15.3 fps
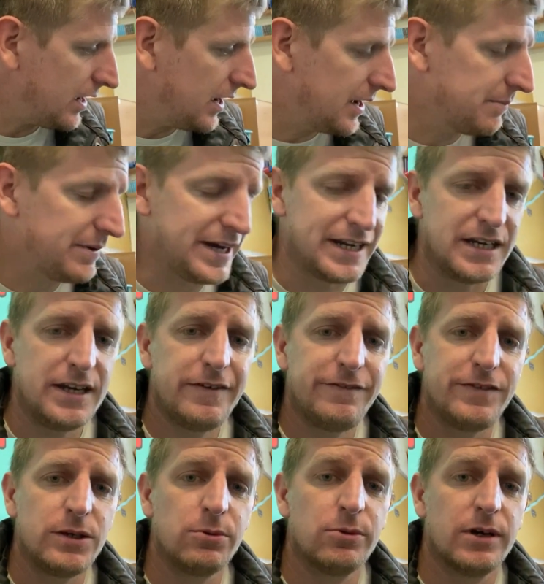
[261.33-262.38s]
And
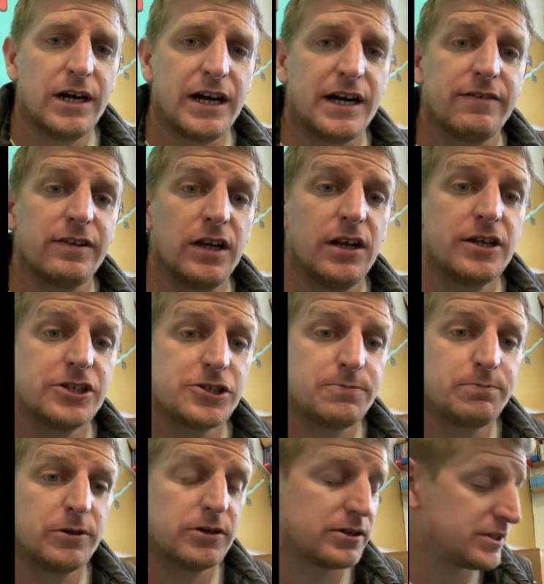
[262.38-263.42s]
if you have a
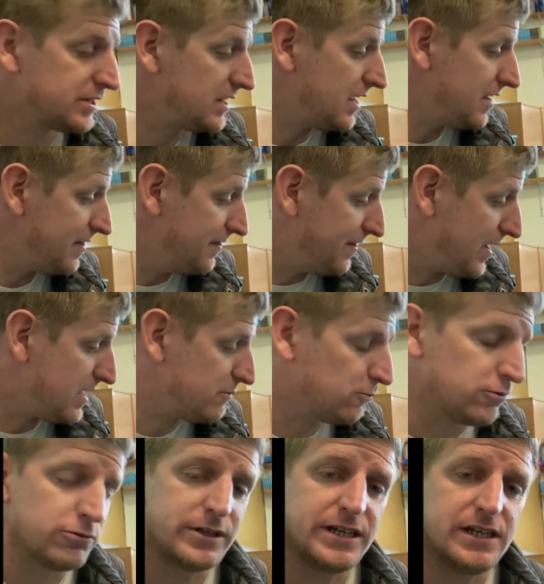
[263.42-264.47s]
lunchbox, that
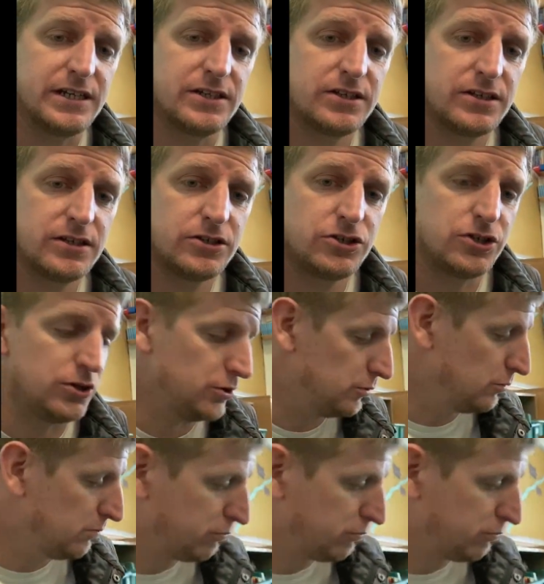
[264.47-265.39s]
will need to